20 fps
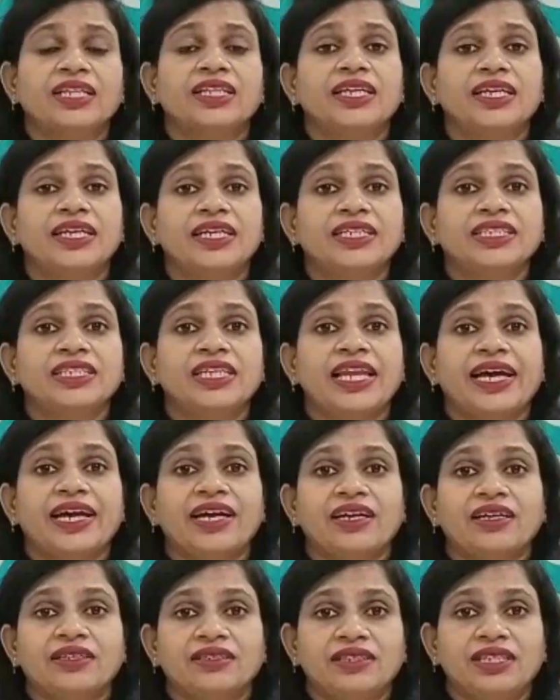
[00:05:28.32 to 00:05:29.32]
there is
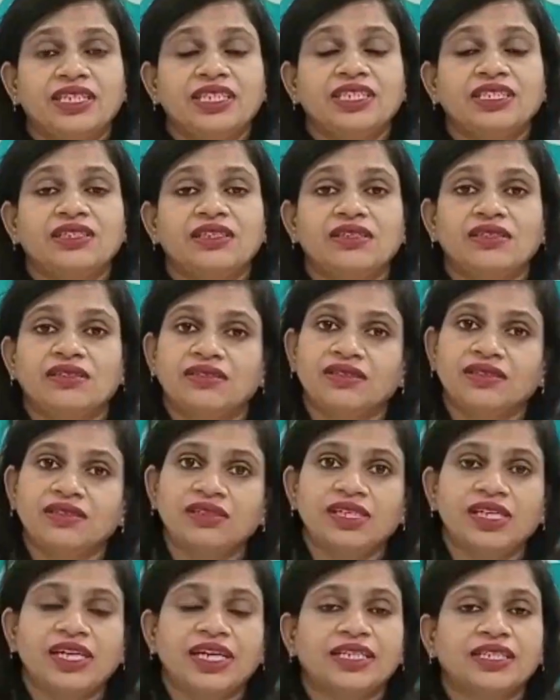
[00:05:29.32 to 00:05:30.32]

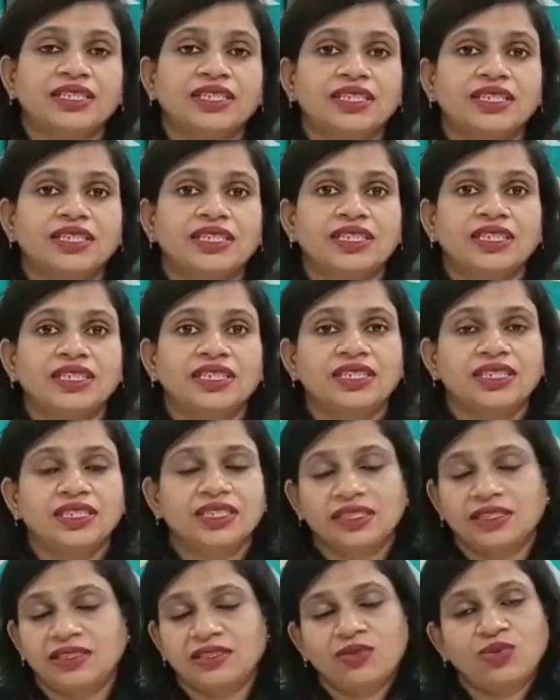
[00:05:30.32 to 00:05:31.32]

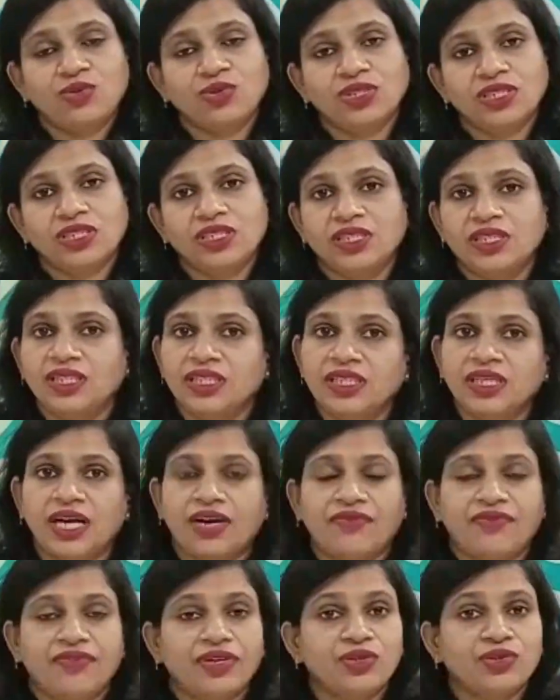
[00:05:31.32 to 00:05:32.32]
electricity goes in the
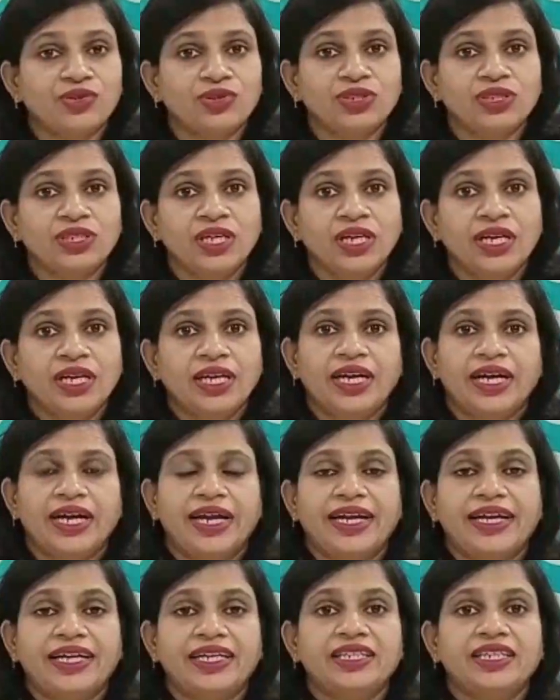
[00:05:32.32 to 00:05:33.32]
afternoon
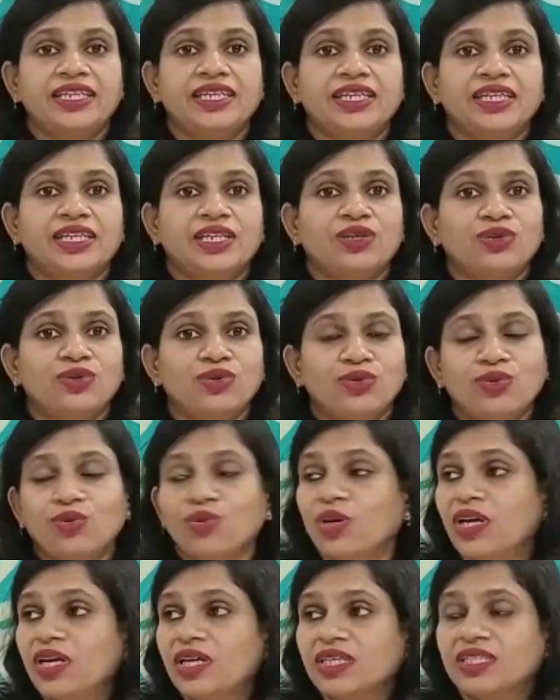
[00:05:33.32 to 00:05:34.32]
and there are no
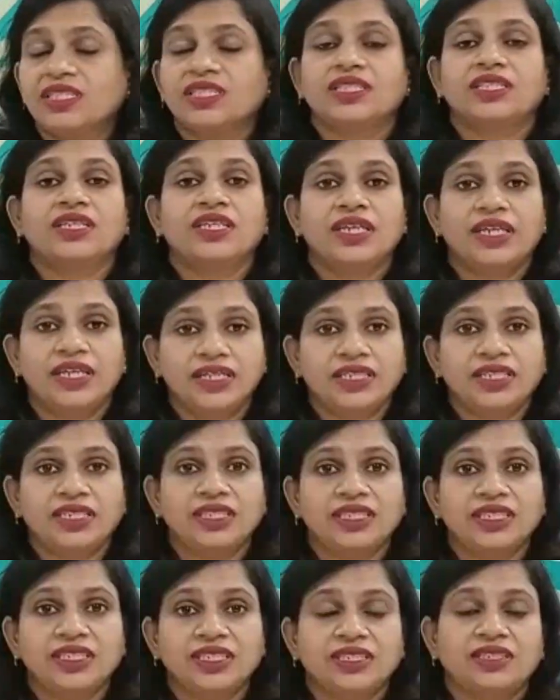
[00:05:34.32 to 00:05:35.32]
coolers,
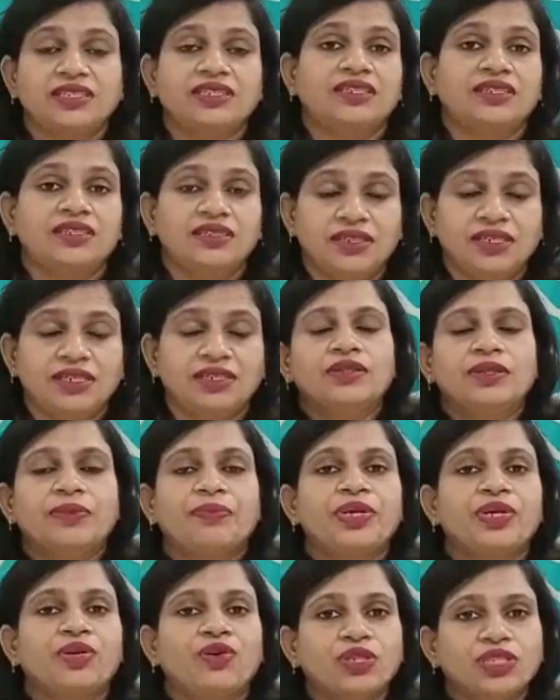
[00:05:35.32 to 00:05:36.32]
ACs. The
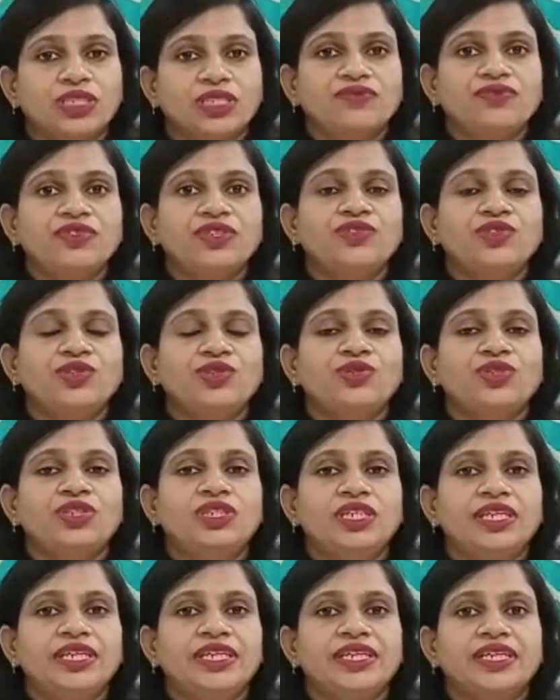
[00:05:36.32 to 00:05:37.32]
precautions we
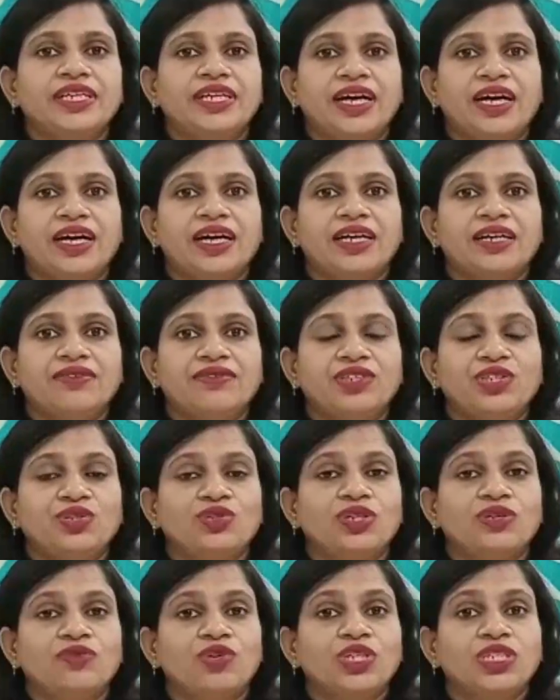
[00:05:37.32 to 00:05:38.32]
should take are: we
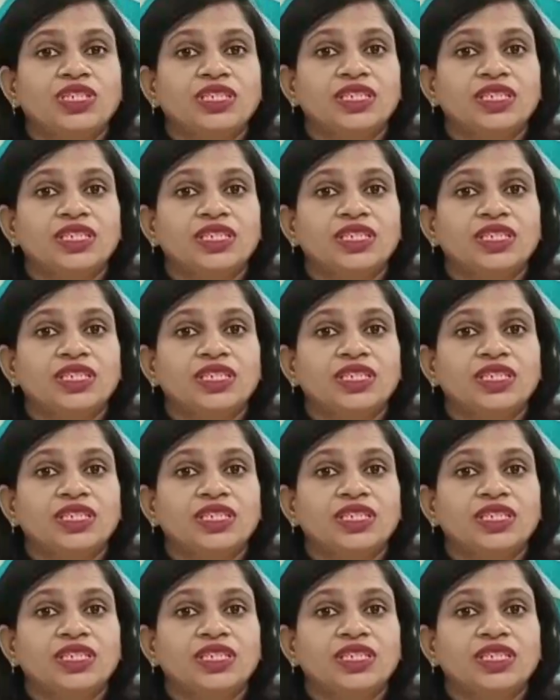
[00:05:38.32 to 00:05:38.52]
should avoid